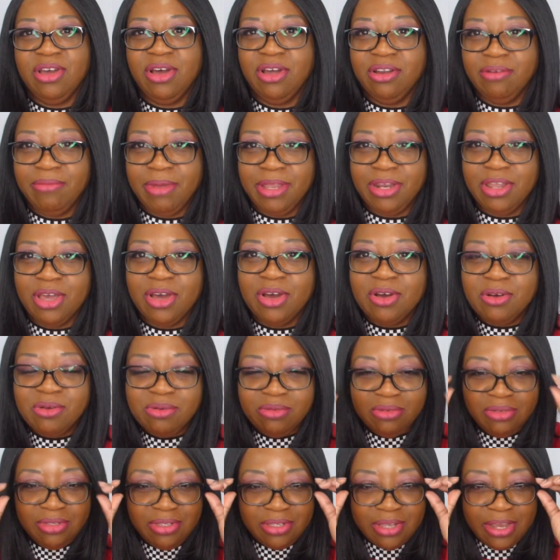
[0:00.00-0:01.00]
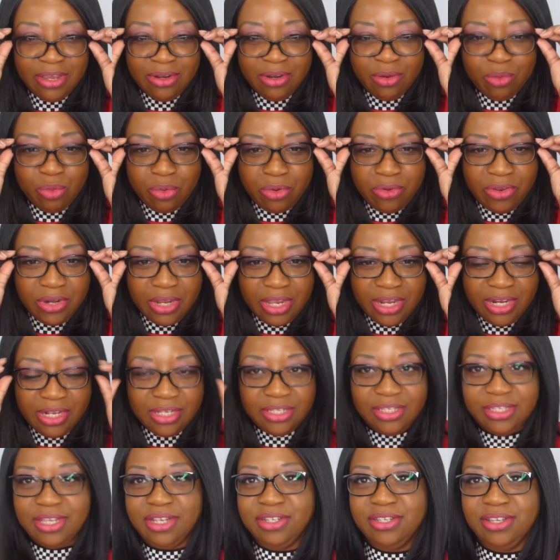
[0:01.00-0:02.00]
on my nose. I don't wear it in the
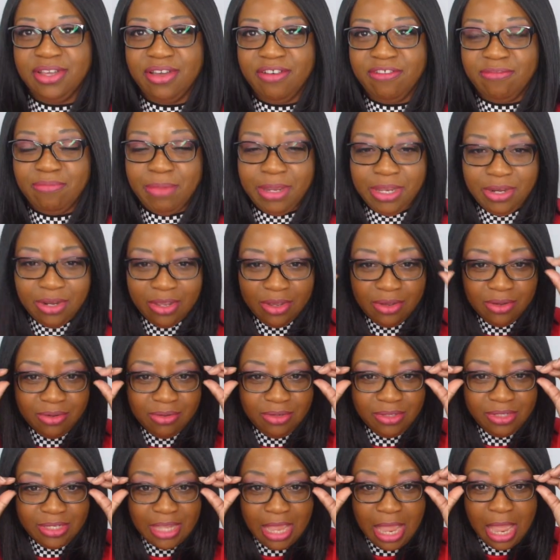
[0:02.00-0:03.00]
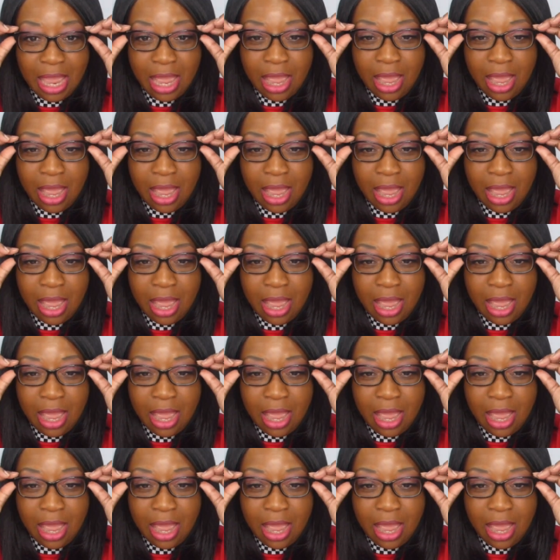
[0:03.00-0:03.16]
center of my nose.